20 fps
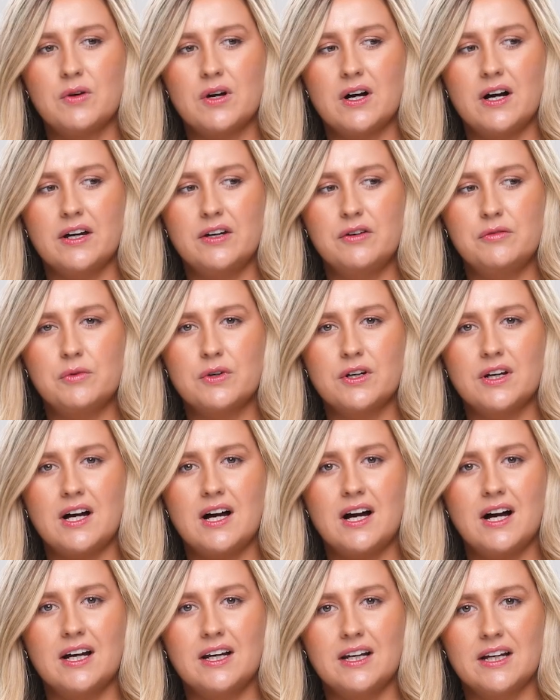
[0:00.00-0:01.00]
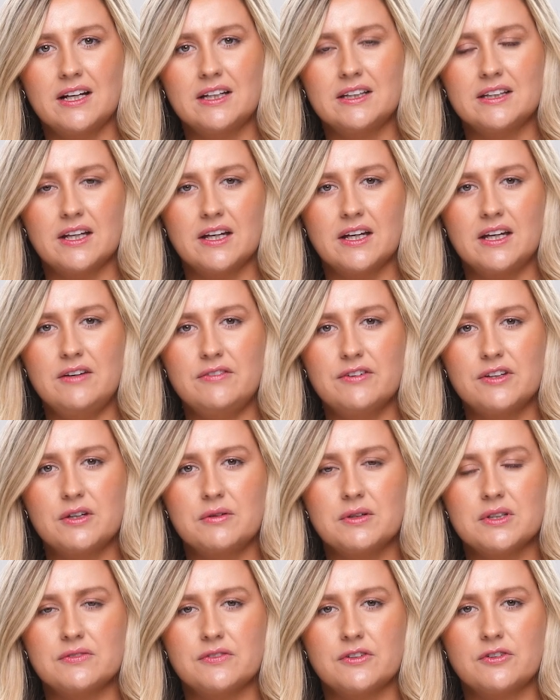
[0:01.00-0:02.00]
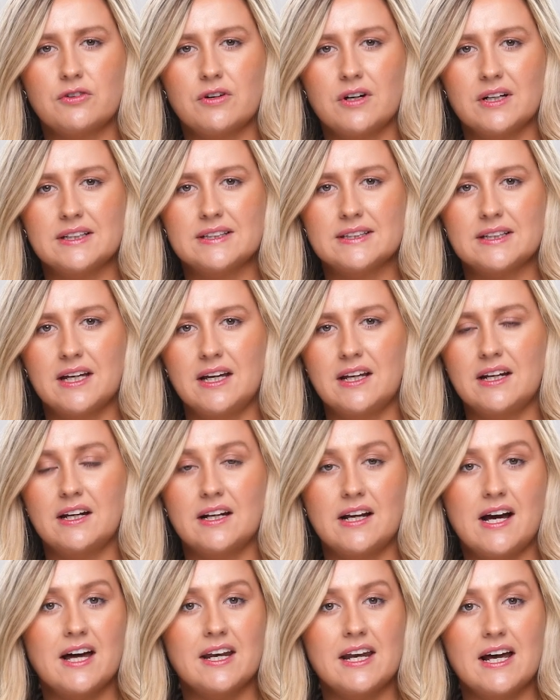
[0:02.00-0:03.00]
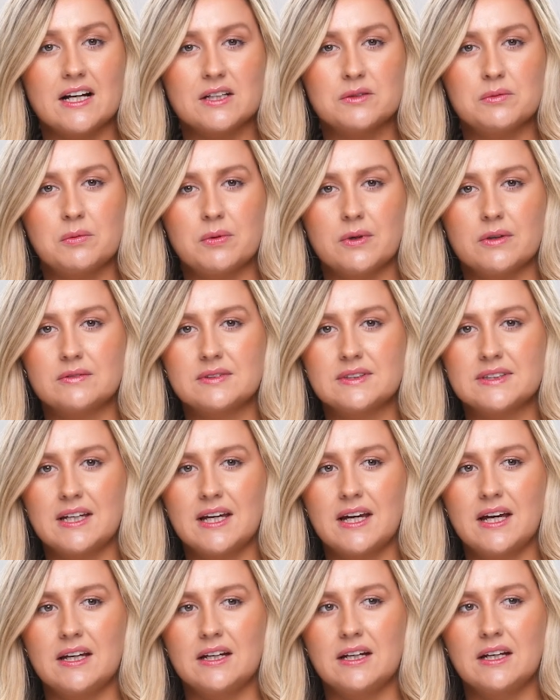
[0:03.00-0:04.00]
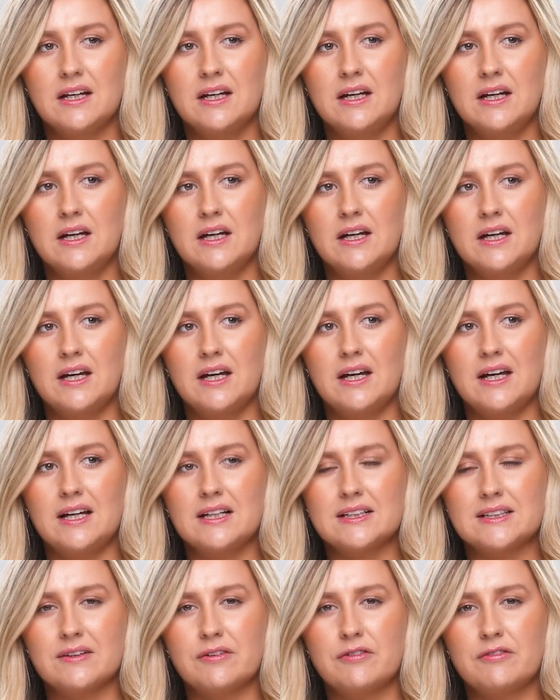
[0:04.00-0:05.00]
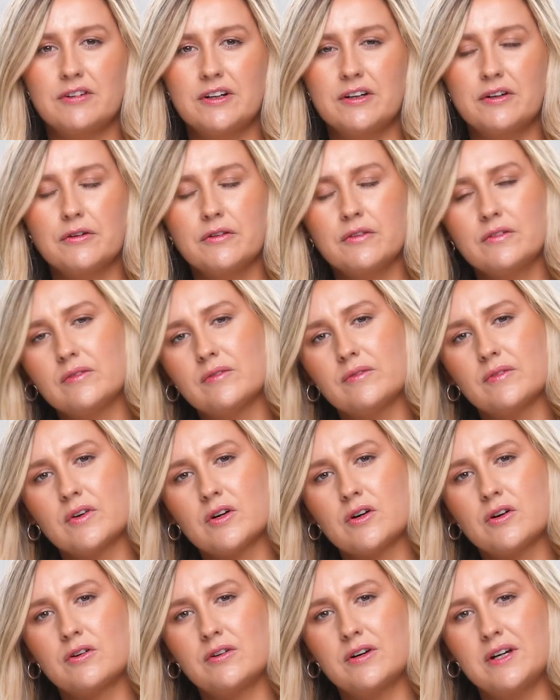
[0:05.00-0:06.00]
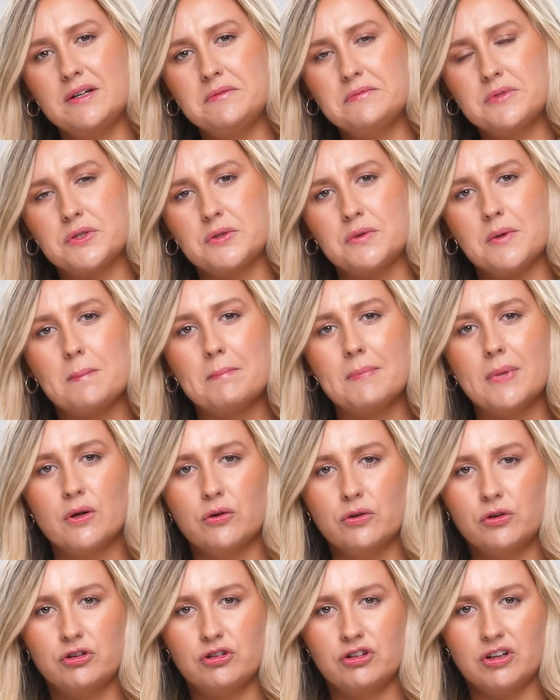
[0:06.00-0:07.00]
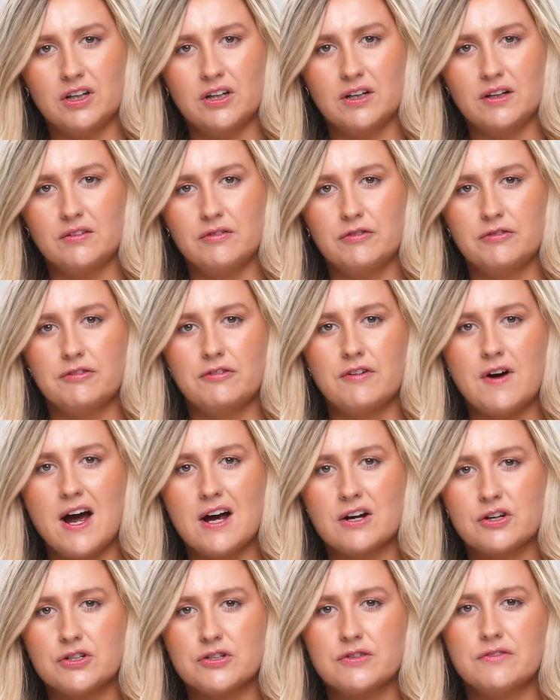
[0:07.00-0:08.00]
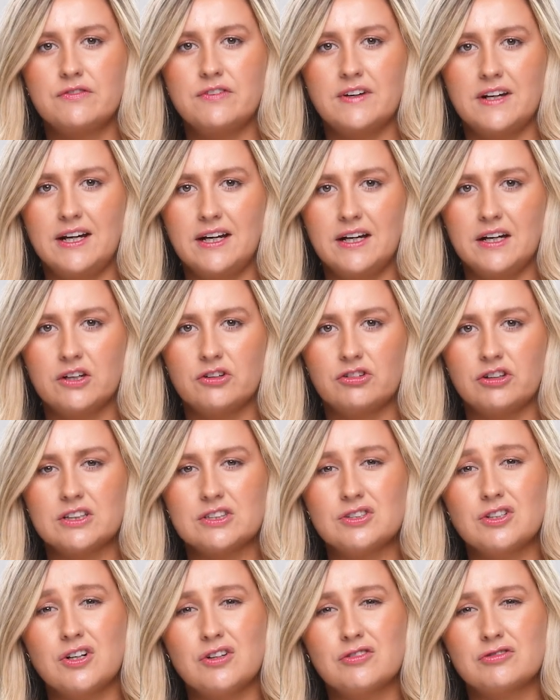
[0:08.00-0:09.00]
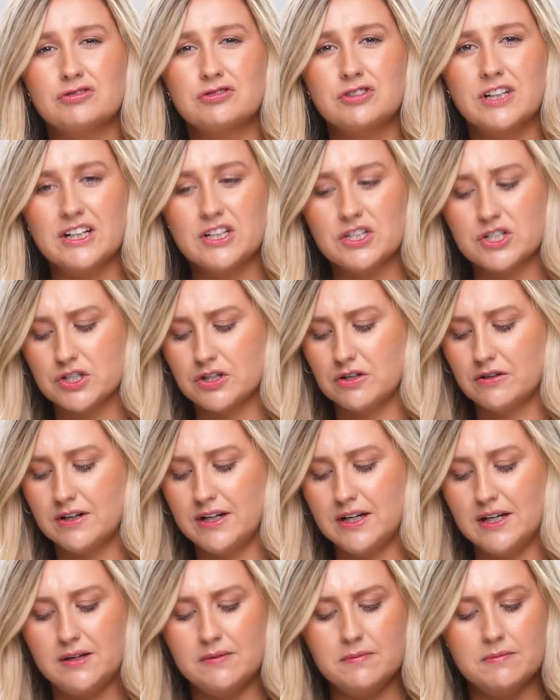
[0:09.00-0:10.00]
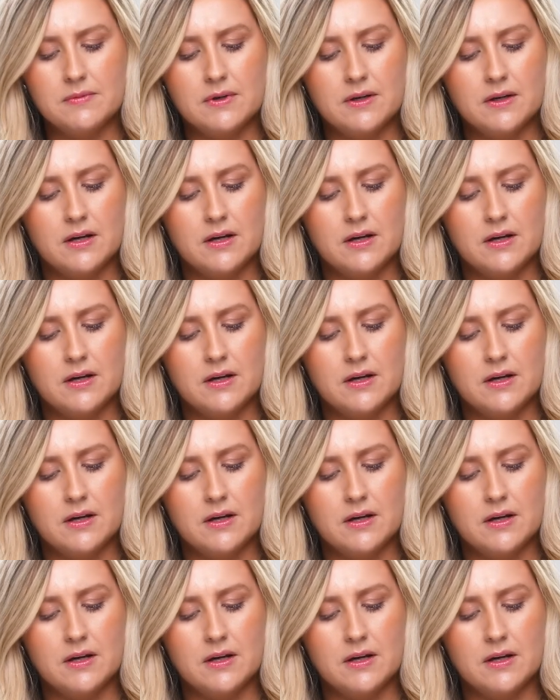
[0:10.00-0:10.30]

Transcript: kind of want to highlight that even though it's for dry skin and eczema prone skin, it's a real cream to emulsion, fresh finish. It's not a rich cream.